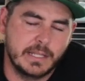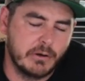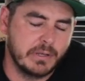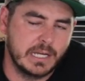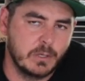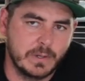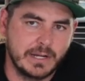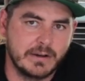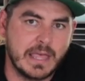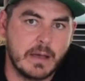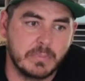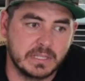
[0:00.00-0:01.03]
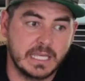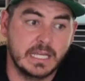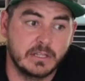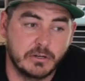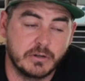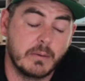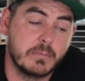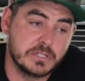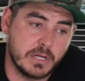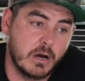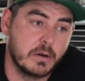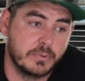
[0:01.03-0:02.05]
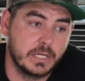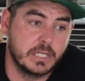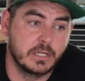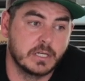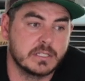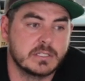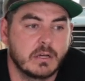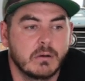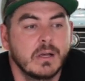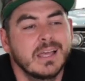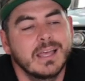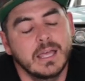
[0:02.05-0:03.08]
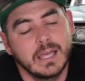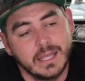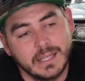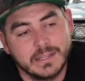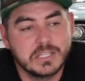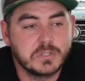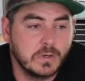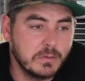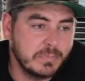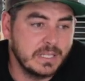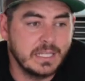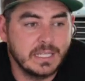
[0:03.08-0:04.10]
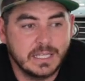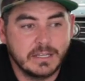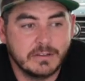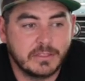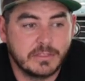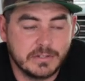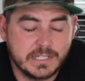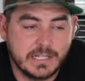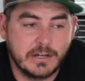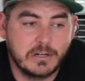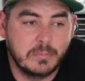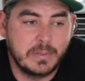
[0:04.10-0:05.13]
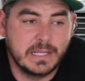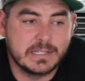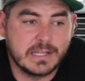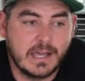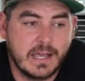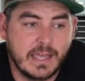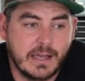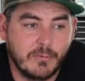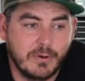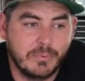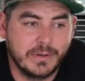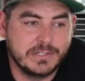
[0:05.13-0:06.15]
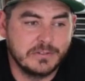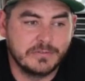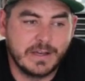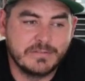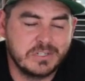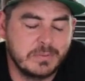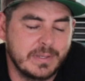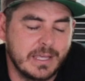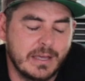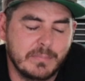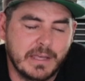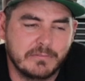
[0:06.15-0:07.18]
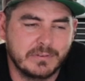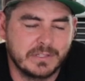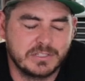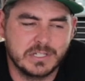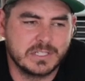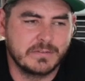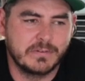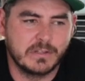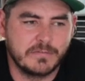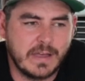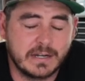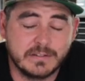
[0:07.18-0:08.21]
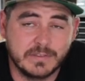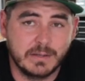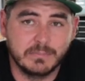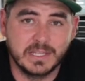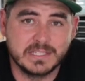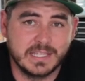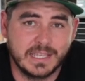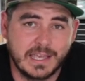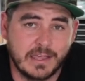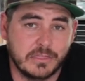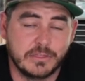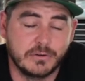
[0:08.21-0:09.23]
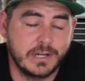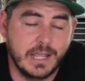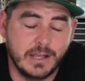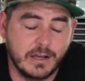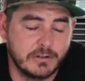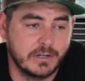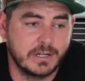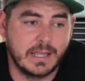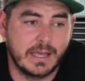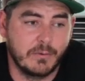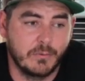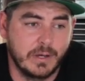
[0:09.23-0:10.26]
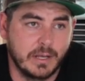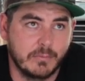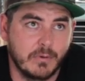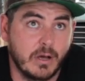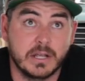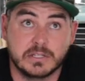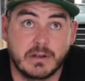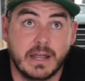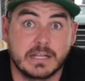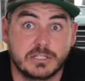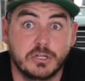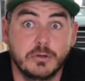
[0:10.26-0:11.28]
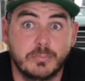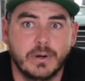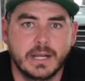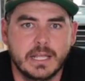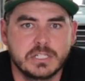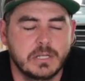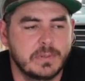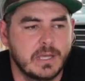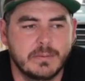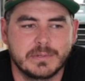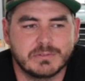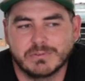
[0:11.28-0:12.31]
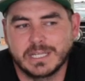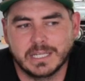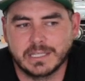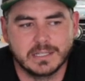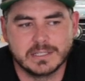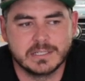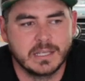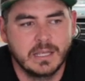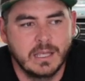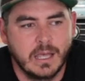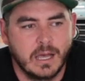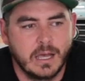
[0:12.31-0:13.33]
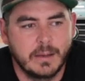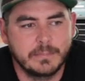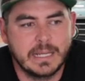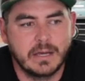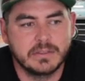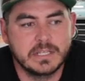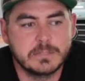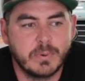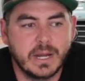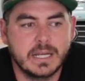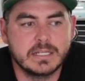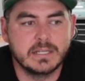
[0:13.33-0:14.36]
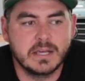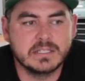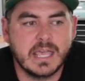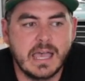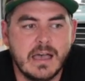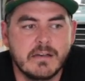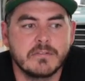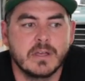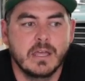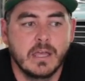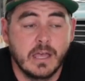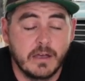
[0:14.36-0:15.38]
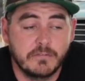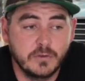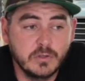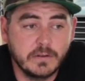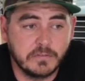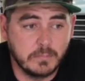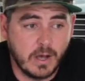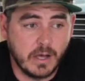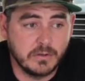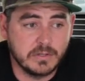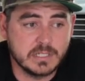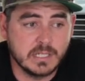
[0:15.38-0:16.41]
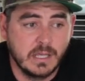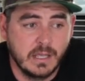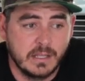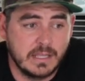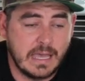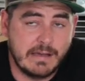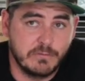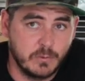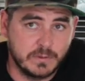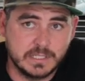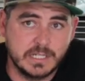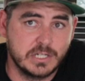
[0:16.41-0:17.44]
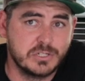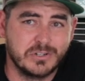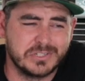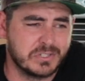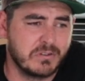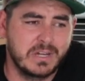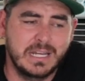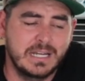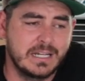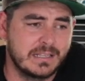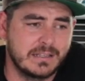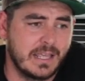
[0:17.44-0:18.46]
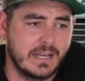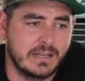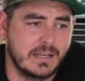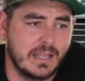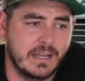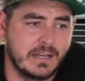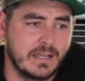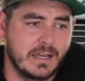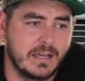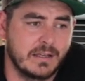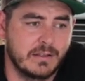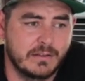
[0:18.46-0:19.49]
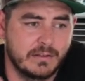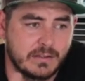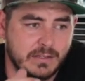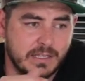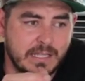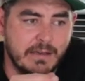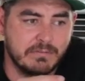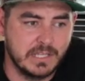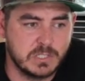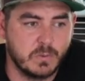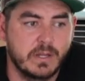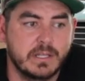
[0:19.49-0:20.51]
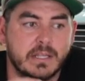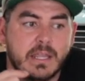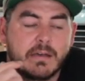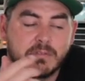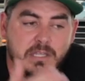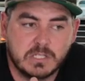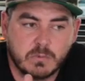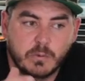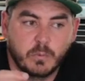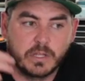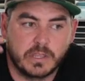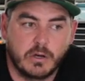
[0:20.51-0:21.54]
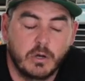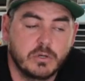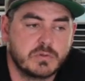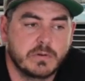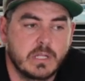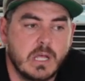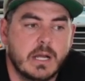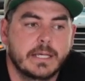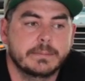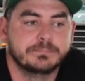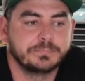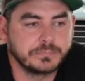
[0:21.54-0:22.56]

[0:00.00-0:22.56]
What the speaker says: They don't get anywhere near that, but their numbers are pretty good. So this one being 1,300 PSI at 1.25 GPM, and for the fact of them listing it at 3,800 at 2.8 GPM is ridiculous. Now this brand does have a few different models. They have one with a digital screen, and then they have this one, and they have this one with a hose reel on it.